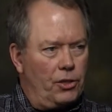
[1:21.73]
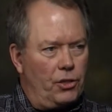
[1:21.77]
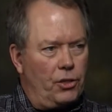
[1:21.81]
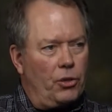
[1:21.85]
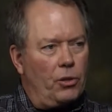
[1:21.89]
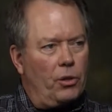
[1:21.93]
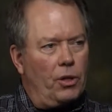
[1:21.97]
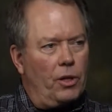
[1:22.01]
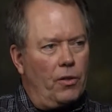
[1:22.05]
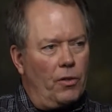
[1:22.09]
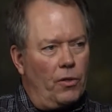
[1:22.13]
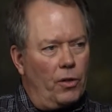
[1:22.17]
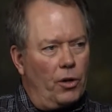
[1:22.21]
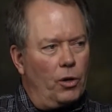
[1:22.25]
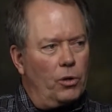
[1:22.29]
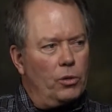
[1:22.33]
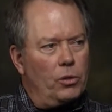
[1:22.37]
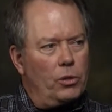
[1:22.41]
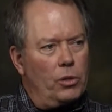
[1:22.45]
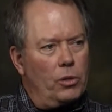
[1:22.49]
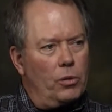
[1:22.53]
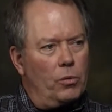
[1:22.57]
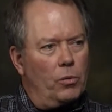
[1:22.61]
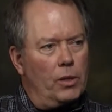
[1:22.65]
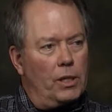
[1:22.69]
Certainly
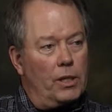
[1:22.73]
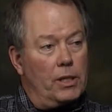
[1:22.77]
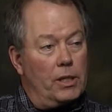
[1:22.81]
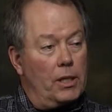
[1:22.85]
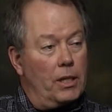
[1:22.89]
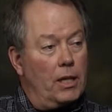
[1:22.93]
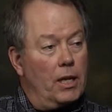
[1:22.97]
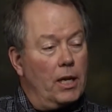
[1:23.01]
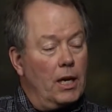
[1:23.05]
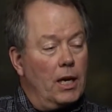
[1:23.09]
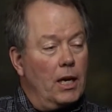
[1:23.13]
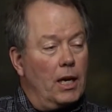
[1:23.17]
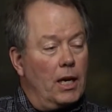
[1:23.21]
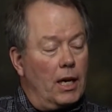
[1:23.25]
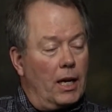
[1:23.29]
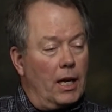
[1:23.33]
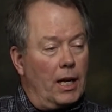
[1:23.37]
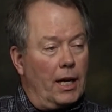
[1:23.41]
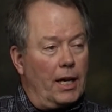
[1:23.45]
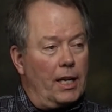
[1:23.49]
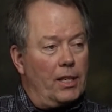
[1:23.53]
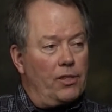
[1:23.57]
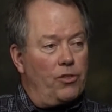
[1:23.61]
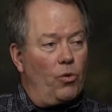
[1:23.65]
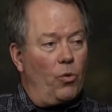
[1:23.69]
those are the ones, and,
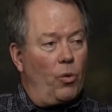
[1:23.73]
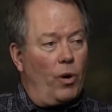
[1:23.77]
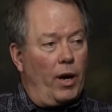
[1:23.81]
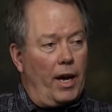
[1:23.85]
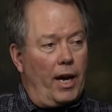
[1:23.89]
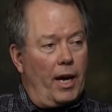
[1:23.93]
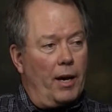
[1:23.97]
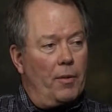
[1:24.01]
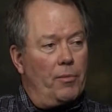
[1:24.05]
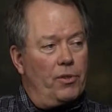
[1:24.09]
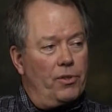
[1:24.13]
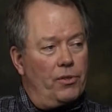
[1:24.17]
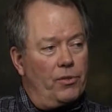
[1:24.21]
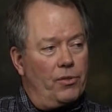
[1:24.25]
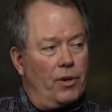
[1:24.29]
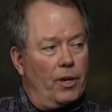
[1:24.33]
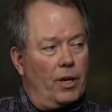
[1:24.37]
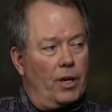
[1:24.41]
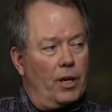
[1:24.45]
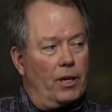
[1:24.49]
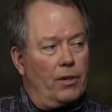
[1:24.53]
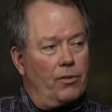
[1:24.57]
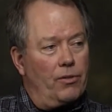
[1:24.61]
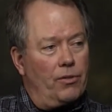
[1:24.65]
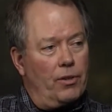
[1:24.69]
I guess the way I would
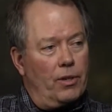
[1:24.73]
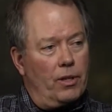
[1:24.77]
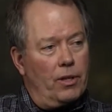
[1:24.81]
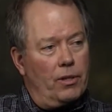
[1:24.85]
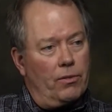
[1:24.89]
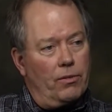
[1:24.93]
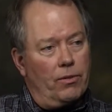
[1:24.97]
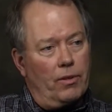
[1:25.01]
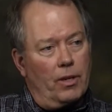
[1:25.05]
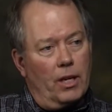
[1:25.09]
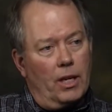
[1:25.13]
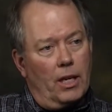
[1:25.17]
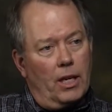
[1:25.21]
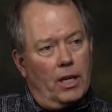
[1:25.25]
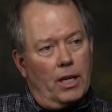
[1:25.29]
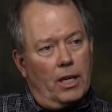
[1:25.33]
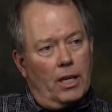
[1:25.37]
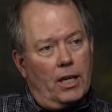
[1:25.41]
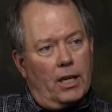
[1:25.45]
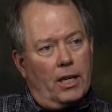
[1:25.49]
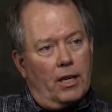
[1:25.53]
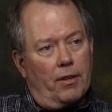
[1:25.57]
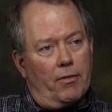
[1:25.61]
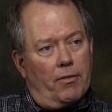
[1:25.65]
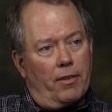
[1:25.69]
say is, is
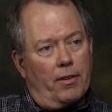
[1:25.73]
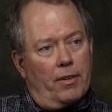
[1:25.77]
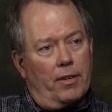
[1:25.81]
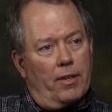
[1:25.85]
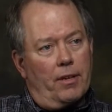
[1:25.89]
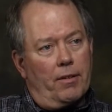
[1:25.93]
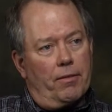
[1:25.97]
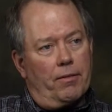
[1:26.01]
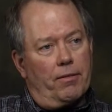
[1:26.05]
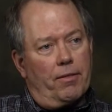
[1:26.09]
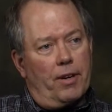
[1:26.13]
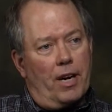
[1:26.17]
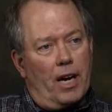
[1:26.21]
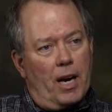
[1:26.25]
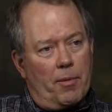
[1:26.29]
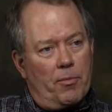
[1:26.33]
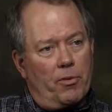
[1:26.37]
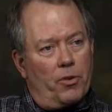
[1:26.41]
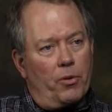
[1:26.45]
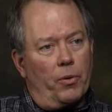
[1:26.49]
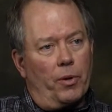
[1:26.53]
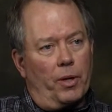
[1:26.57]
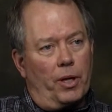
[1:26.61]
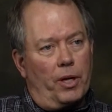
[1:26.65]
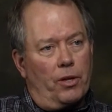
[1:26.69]
if, if I'm
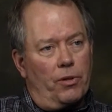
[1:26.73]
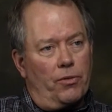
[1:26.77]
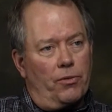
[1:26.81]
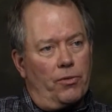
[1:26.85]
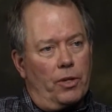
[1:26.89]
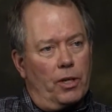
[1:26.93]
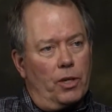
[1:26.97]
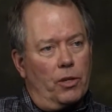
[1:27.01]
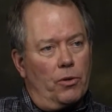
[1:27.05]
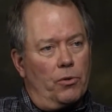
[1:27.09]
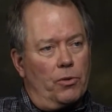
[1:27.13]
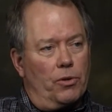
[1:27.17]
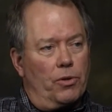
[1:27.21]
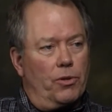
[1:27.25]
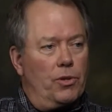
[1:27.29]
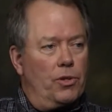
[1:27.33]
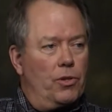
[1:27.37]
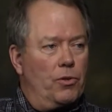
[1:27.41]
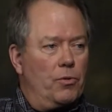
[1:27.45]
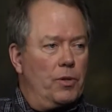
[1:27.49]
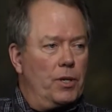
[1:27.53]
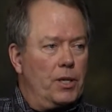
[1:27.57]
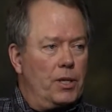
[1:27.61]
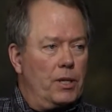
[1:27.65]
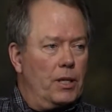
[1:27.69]
throwing into, into a
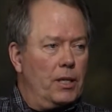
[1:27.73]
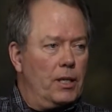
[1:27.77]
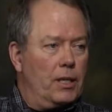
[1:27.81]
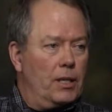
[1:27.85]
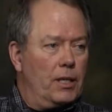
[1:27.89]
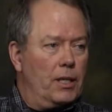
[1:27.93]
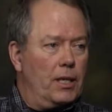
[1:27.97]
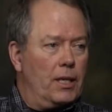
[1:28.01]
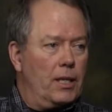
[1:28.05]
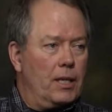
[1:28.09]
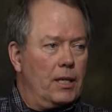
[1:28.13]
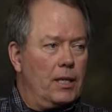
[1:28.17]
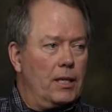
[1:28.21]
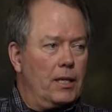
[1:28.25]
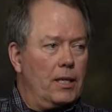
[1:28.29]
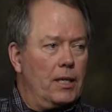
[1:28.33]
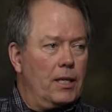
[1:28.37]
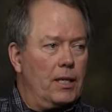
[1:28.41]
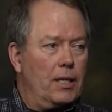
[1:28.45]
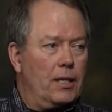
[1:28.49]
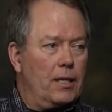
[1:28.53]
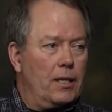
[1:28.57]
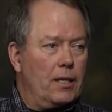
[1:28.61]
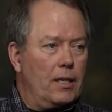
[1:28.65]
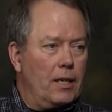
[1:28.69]
situation like that,
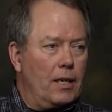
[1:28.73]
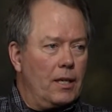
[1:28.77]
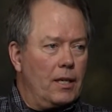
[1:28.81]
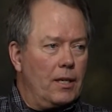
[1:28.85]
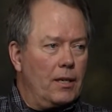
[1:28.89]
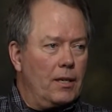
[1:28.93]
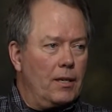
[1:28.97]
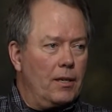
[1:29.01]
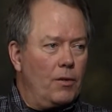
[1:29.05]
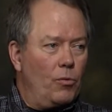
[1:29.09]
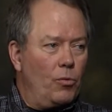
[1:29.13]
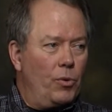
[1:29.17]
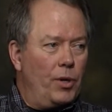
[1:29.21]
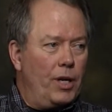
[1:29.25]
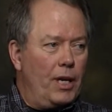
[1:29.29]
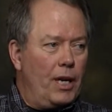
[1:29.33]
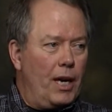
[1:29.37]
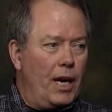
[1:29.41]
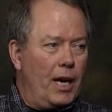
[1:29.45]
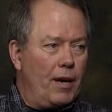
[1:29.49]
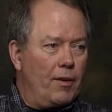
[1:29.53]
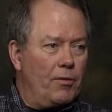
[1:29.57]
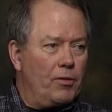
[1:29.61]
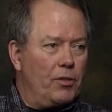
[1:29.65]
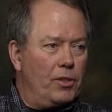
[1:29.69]
I think we
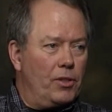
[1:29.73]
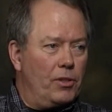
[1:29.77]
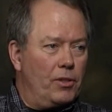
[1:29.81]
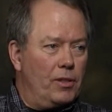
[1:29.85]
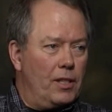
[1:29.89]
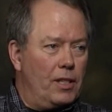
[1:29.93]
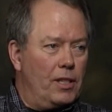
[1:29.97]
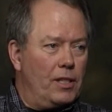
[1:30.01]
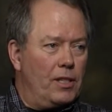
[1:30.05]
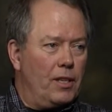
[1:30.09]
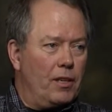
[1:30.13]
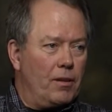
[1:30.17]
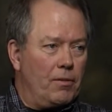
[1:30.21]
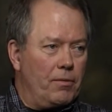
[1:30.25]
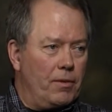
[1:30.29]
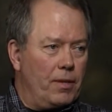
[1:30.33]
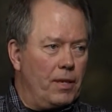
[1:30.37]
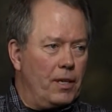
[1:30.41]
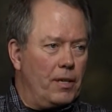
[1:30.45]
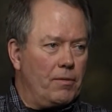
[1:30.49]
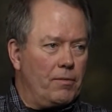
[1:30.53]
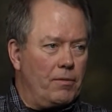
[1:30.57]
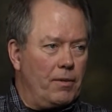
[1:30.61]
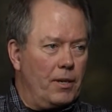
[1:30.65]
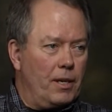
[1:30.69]
have to teach our
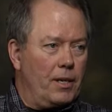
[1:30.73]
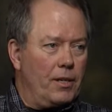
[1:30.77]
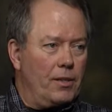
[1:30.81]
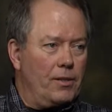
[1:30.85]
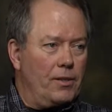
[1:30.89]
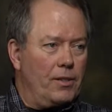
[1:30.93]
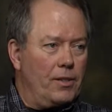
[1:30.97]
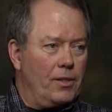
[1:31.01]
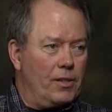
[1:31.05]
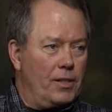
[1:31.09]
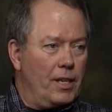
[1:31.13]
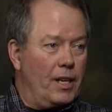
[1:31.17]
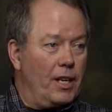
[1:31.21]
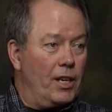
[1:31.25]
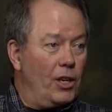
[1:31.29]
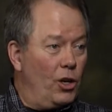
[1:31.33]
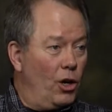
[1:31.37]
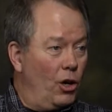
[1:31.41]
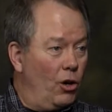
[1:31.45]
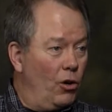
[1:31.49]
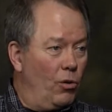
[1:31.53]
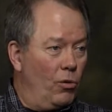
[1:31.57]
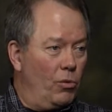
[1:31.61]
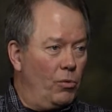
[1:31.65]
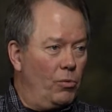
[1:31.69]
firefighters to say
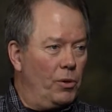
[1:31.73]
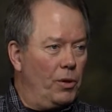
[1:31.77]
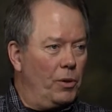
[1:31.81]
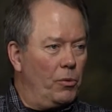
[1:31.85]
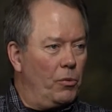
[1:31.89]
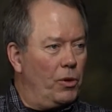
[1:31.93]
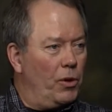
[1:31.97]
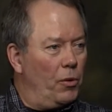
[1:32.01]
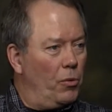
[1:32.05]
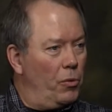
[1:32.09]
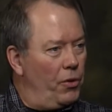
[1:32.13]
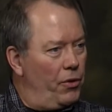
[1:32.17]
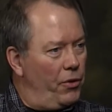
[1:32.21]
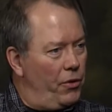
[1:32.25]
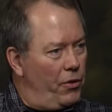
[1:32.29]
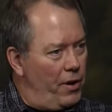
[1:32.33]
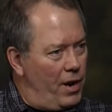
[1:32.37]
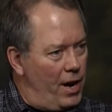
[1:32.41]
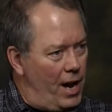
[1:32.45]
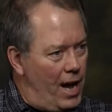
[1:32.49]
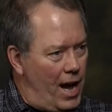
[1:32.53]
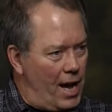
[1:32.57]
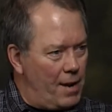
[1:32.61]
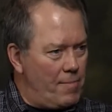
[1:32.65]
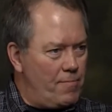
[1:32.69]
no when, when they're
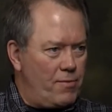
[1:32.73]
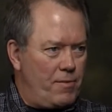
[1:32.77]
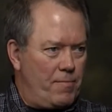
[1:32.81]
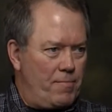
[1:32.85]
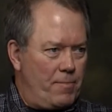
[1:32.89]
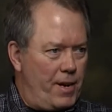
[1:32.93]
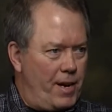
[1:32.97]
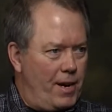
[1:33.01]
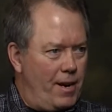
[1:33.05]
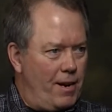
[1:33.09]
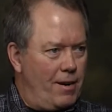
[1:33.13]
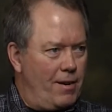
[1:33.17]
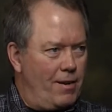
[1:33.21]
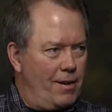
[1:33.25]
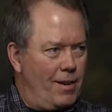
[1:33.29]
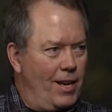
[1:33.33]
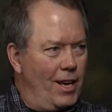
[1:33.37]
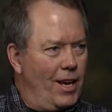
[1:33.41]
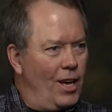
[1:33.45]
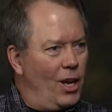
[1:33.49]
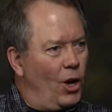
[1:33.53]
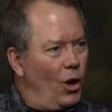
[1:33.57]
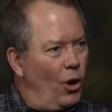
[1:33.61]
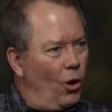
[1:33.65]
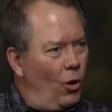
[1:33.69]
not prepared
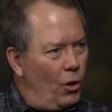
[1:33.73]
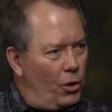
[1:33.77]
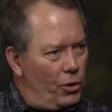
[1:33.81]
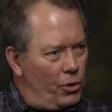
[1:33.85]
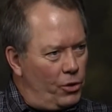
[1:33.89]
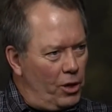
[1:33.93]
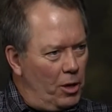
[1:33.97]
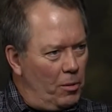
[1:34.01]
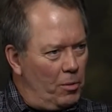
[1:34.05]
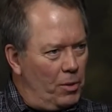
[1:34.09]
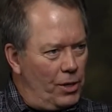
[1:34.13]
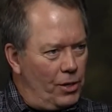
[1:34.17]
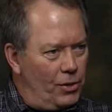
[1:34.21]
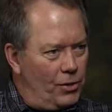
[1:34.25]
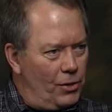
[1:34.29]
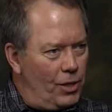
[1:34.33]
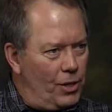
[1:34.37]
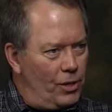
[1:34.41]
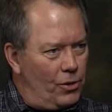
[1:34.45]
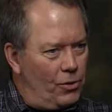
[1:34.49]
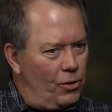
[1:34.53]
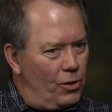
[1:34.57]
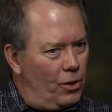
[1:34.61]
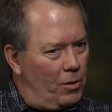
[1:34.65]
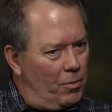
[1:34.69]
or somebody
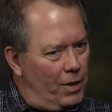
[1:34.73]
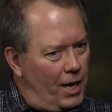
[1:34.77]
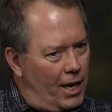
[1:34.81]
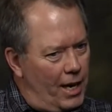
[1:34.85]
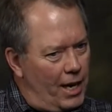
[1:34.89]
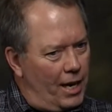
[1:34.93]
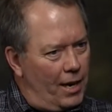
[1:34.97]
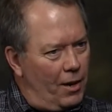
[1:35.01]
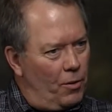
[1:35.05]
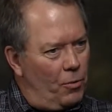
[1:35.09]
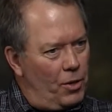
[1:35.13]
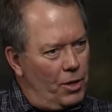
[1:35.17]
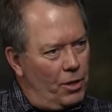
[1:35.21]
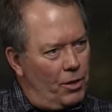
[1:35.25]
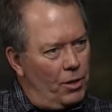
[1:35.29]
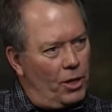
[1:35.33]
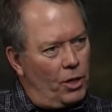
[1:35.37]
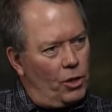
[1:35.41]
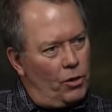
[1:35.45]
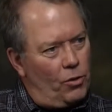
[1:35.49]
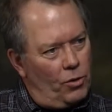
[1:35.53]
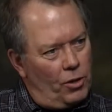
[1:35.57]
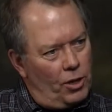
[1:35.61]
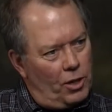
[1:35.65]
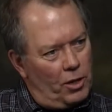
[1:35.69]
says to them, hey, we
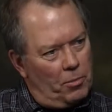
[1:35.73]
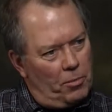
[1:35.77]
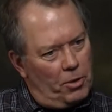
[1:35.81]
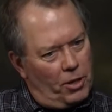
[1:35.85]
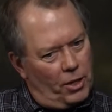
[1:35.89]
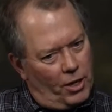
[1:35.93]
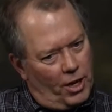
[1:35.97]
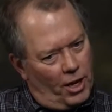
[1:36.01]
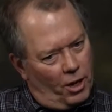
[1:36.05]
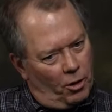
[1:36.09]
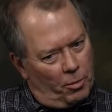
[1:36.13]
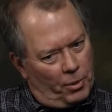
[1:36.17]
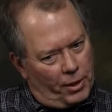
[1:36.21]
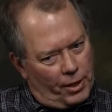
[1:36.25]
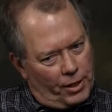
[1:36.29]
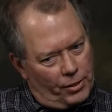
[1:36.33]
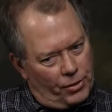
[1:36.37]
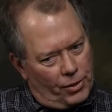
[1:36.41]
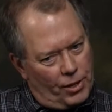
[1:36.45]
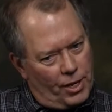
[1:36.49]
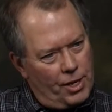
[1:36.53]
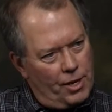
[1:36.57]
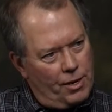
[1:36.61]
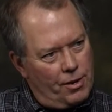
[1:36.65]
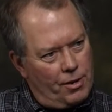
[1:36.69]
think you need to be helping
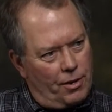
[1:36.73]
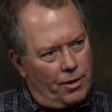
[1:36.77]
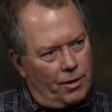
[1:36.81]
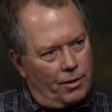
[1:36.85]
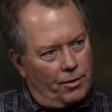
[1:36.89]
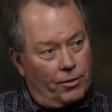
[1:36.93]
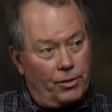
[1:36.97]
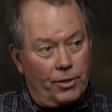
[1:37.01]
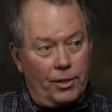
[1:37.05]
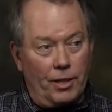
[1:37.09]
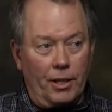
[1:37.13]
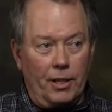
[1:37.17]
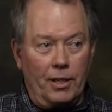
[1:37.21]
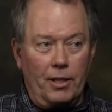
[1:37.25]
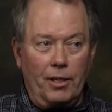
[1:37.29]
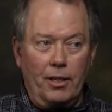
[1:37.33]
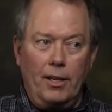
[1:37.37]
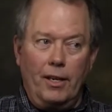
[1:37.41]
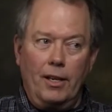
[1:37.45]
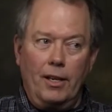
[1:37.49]
us here and say,